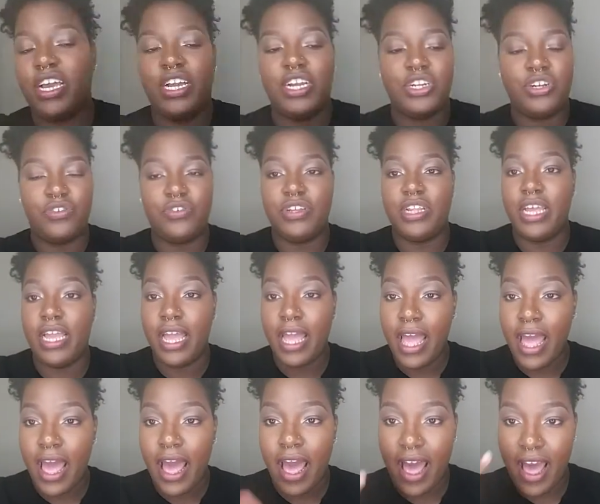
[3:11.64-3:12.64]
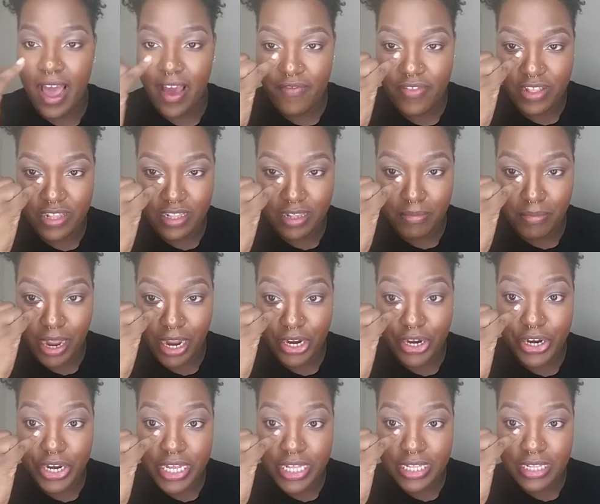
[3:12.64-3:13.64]
actually. I have this in my
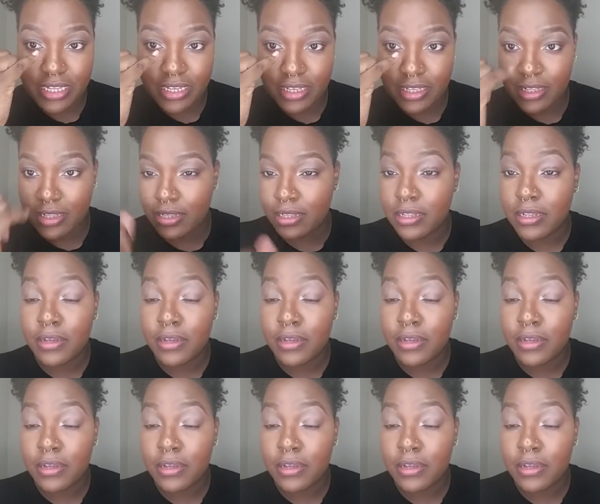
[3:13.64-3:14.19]
creases,